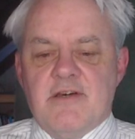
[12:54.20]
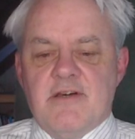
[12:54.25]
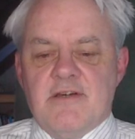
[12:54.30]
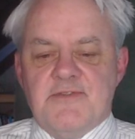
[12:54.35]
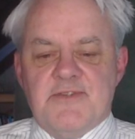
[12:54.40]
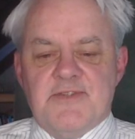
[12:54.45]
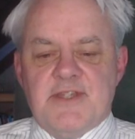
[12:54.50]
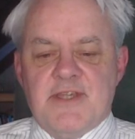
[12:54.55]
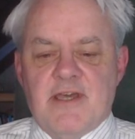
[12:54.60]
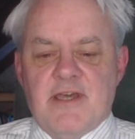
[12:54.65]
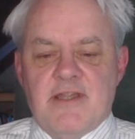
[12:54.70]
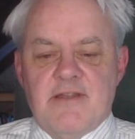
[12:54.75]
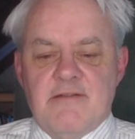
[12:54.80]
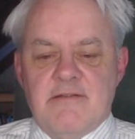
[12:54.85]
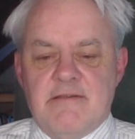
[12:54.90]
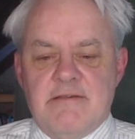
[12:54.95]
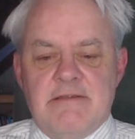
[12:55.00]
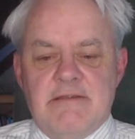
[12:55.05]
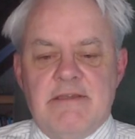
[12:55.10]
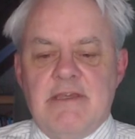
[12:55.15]
Khan's done,
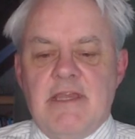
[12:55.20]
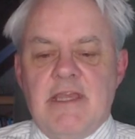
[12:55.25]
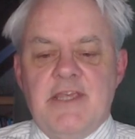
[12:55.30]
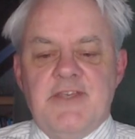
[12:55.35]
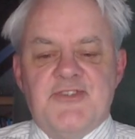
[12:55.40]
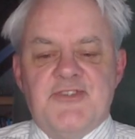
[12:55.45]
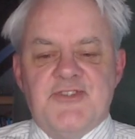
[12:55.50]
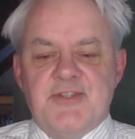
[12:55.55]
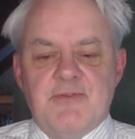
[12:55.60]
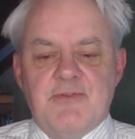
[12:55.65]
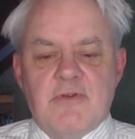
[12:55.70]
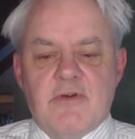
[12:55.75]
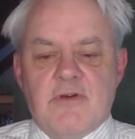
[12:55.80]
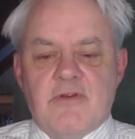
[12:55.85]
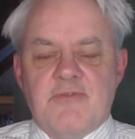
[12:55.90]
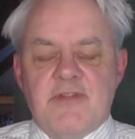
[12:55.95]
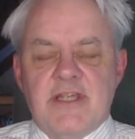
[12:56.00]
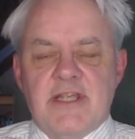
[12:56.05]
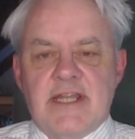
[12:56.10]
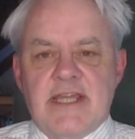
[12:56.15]
he's still
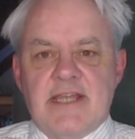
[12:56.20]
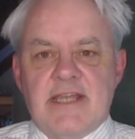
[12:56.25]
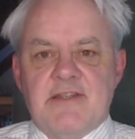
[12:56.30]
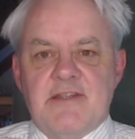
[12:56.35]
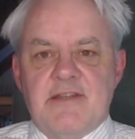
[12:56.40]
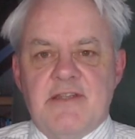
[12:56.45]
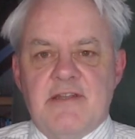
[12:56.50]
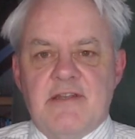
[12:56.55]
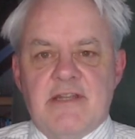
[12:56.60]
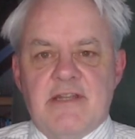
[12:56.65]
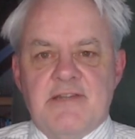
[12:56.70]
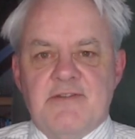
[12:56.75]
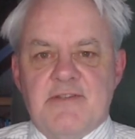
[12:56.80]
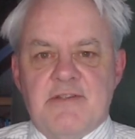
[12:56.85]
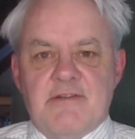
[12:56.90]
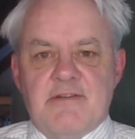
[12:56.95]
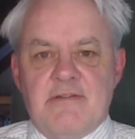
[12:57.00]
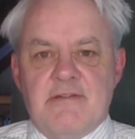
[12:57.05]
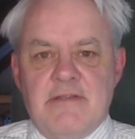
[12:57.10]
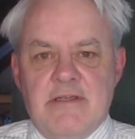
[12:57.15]
got re-elected in
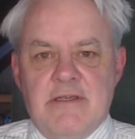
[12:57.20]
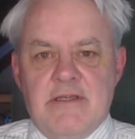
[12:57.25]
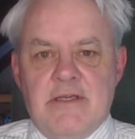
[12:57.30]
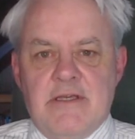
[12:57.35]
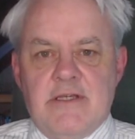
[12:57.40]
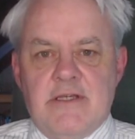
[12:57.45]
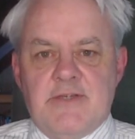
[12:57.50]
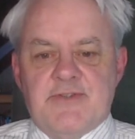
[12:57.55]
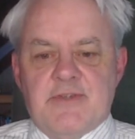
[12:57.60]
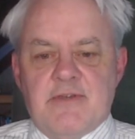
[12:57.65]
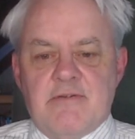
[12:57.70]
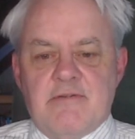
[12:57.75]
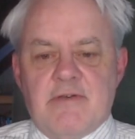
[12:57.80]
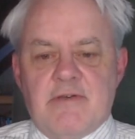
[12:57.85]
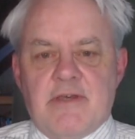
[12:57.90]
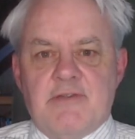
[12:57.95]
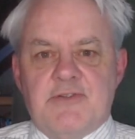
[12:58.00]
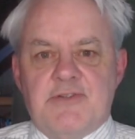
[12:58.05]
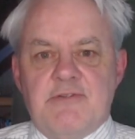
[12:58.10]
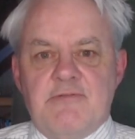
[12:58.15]
London. So
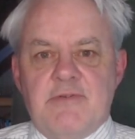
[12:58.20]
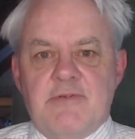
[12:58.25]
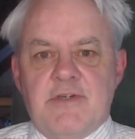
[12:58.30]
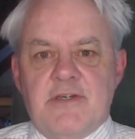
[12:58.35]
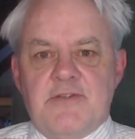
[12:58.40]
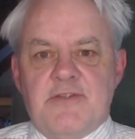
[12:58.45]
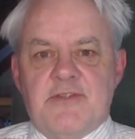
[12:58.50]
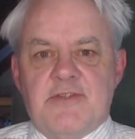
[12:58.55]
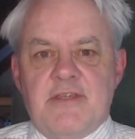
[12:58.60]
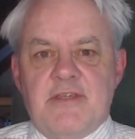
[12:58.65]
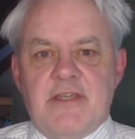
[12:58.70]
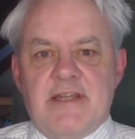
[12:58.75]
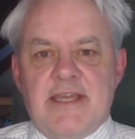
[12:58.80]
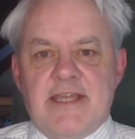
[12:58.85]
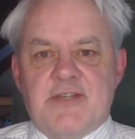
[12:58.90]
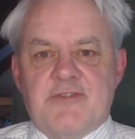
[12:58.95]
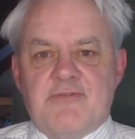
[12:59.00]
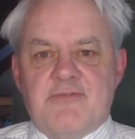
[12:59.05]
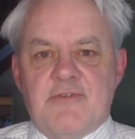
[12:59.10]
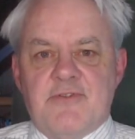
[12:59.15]
I do urge the
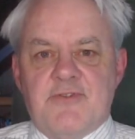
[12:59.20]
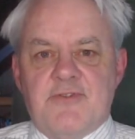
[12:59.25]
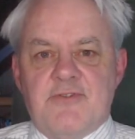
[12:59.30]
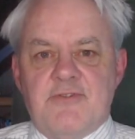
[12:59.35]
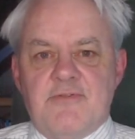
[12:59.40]
electorate